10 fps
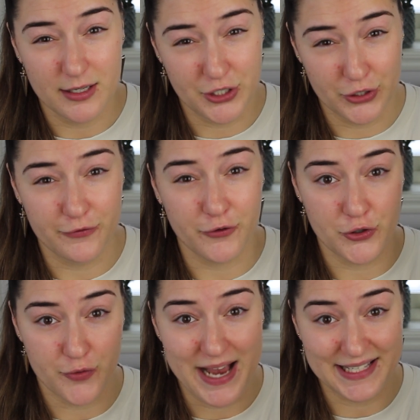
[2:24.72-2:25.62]
good for
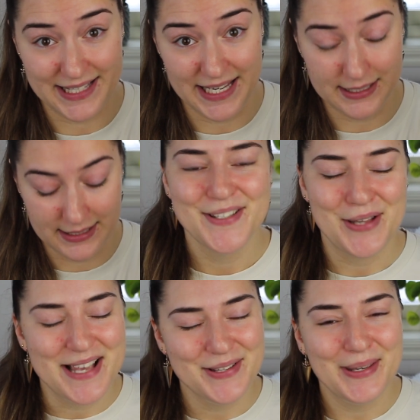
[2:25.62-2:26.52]
dry skin.
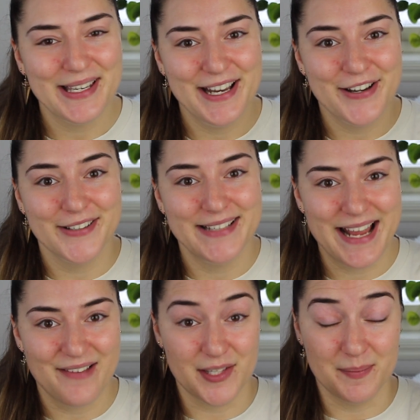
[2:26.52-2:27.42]
So as you can hear, they
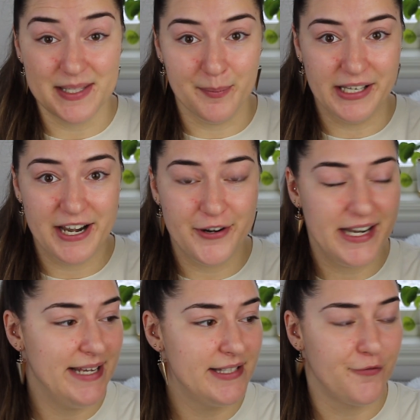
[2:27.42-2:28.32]
have some
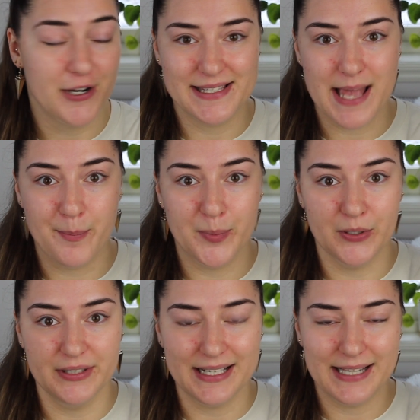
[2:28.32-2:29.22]
similarities. For
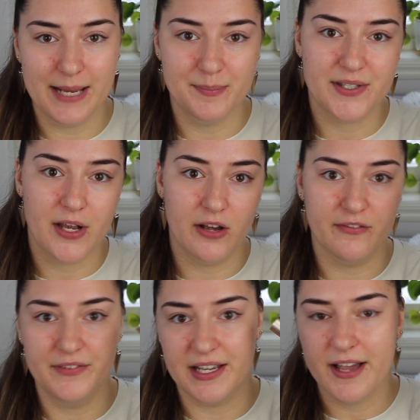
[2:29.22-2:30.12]
example, the claims
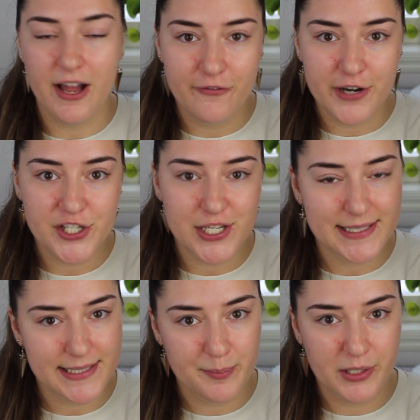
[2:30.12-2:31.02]
of the coverage
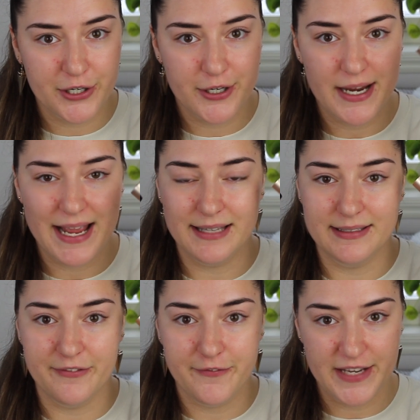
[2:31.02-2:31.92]
is similar
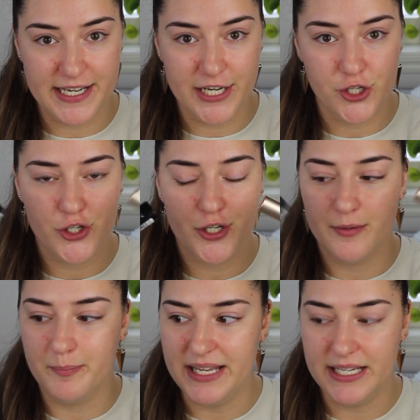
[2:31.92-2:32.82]
and the finish
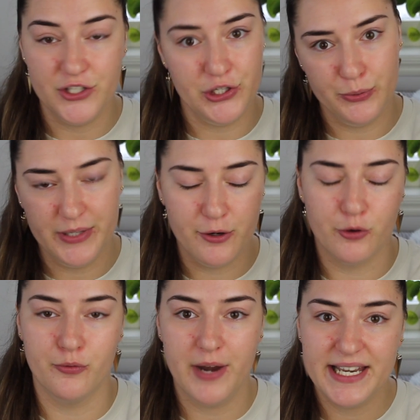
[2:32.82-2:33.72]
being dewy
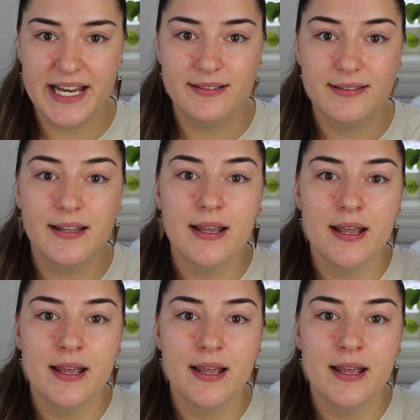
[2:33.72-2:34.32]
or radiant,